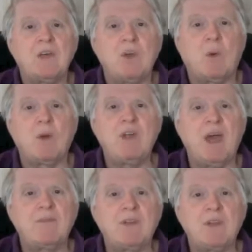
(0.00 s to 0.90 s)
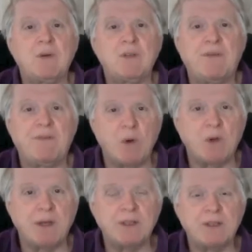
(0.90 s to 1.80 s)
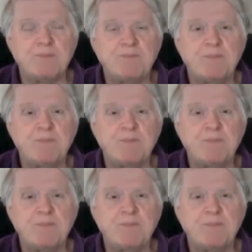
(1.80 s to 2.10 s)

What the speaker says: So what you have to do is focus.